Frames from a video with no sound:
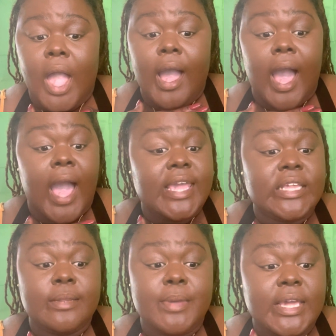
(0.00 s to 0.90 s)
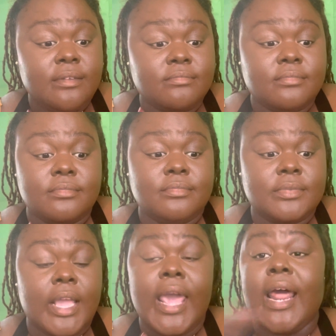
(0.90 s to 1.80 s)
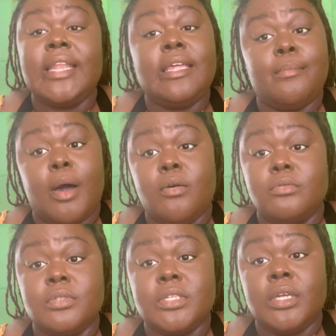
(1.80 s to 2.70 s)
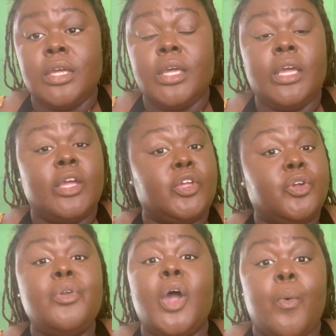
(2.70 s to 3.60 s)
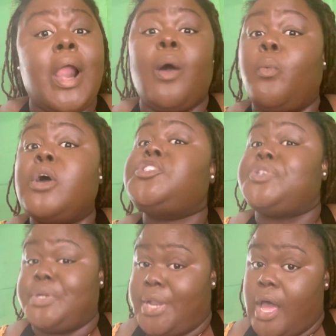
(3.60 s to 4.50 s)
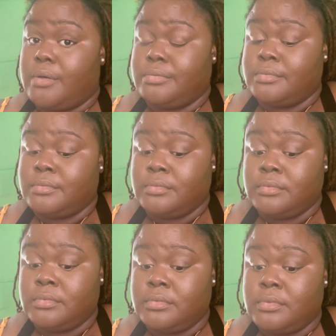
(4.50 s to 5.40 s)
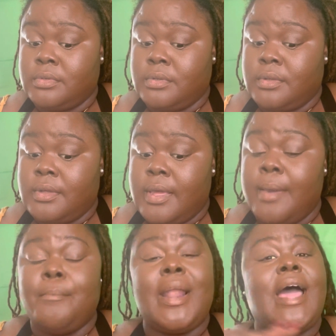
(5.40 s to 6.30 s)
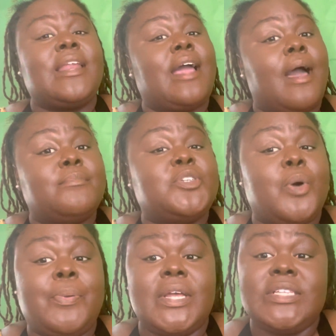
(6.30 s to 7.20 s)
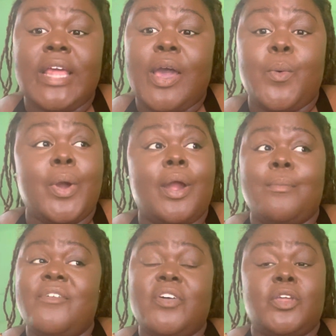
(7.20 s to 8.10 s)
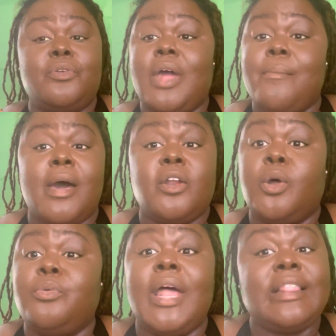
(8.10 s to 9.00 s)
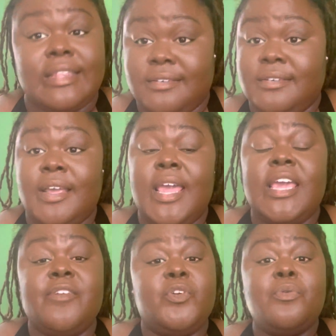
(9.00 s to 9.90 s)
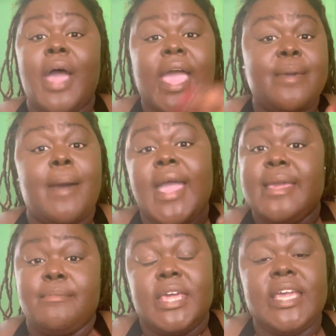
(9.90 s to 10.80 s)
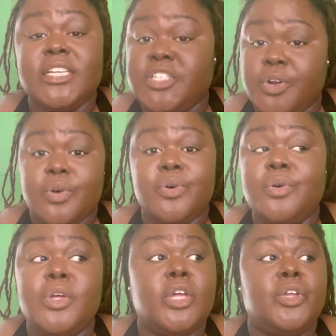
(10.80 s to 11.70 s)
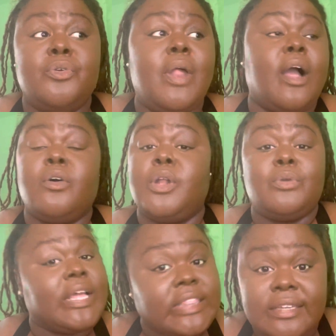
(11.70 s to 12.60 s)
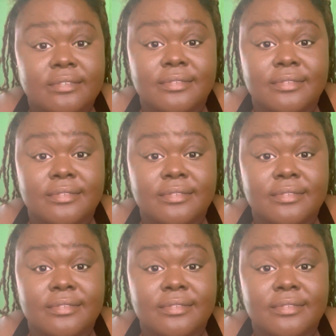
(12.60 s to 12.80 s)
I eat the meat and I leave the bones. You know what I want you to know. But I'm to a place now where, motherfucker, you're not about to know nothing. If you're not in my immediate circle, you're not going to know nothing.